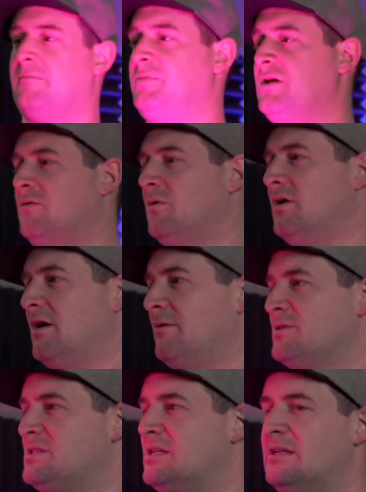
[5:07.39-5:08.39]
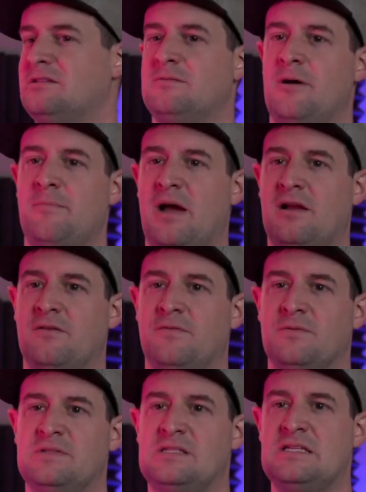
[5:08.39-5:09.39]
a pink one and I will stick it to my
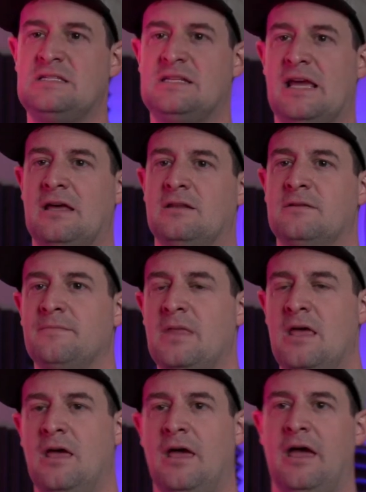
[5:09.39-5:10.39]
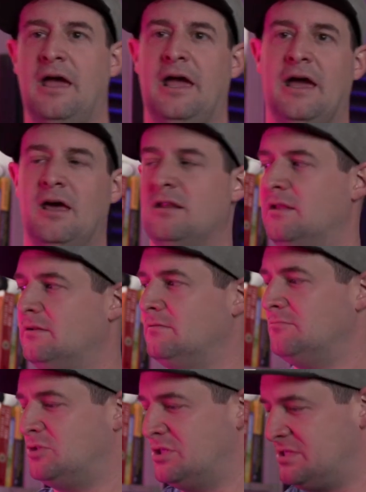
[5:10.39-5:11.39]
microphone C stand. And
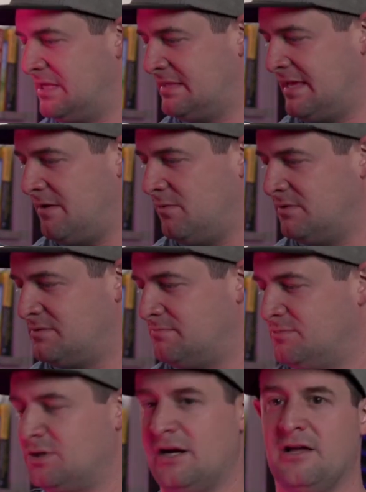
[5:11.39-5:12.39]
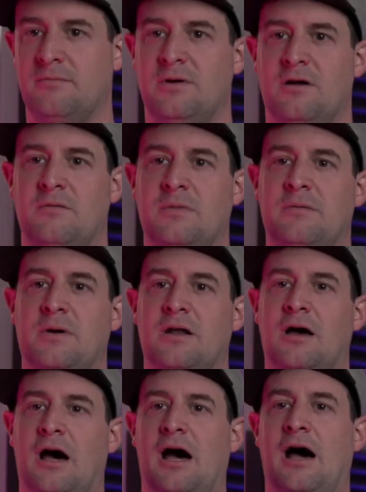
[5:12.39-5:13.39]
just like that, well, it's shining a bit on me,
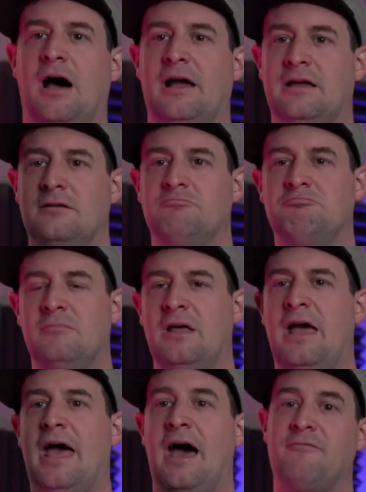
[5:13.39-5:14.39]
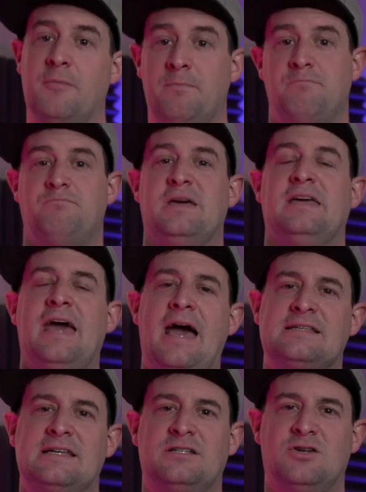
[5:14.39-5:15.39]
but I can have a pink
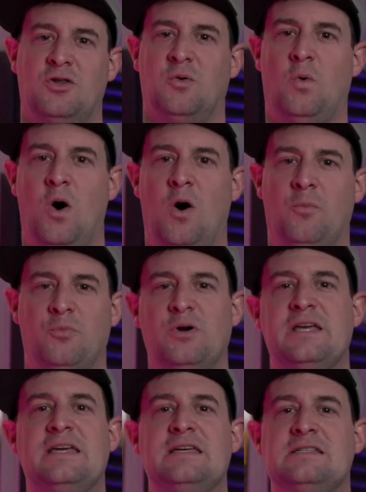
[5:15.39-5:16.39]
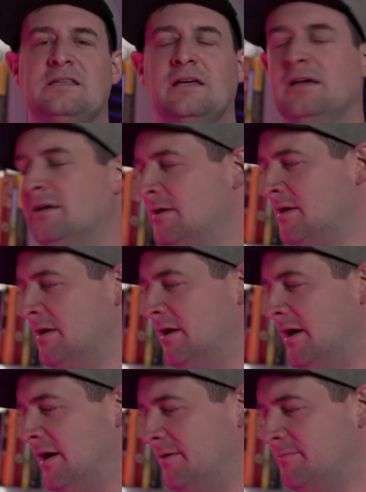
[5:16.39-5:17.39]
accent on the wall pretty easily.
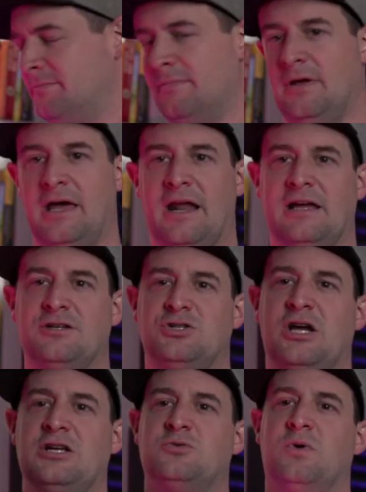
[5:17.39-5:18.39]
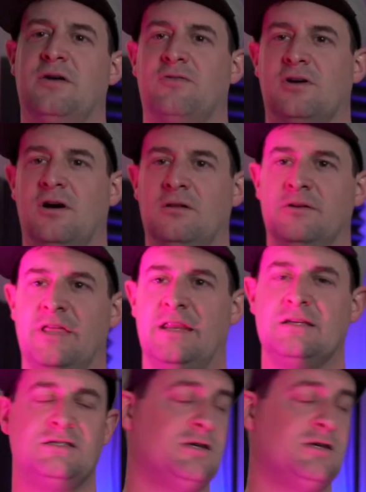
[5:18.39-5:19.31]
And I can change whatever color that is.